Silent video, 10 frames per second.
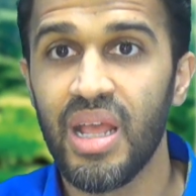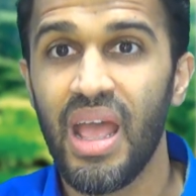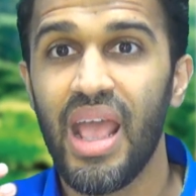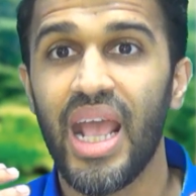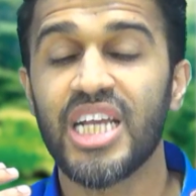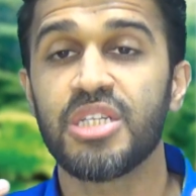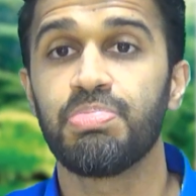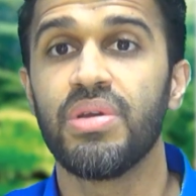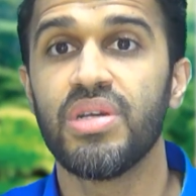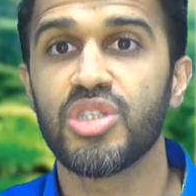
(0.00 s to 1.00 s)

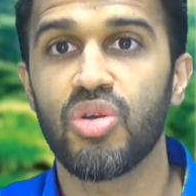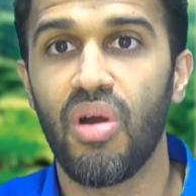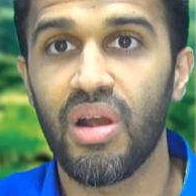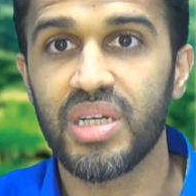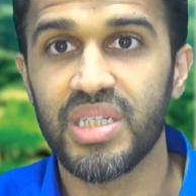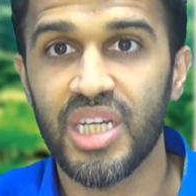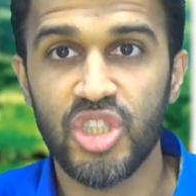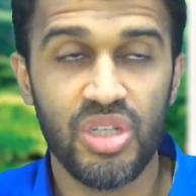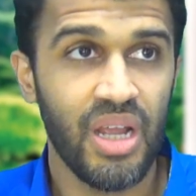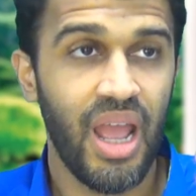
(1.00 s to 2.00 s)
experience your architecture
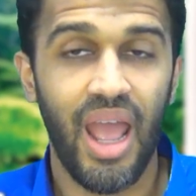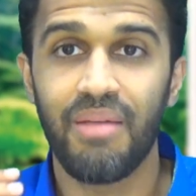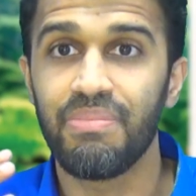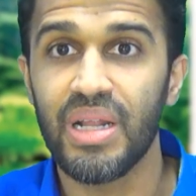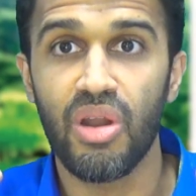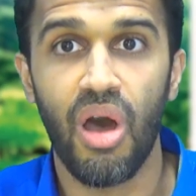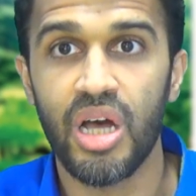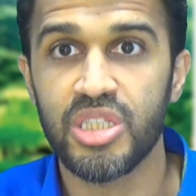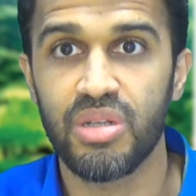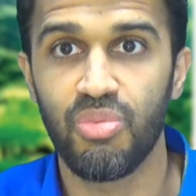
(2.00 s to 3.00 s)
and be
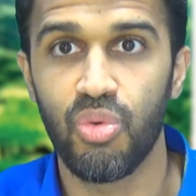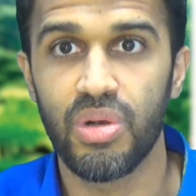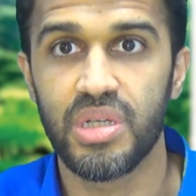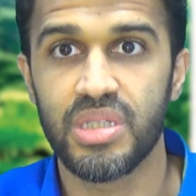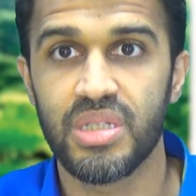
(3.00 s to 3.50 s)
lost of words.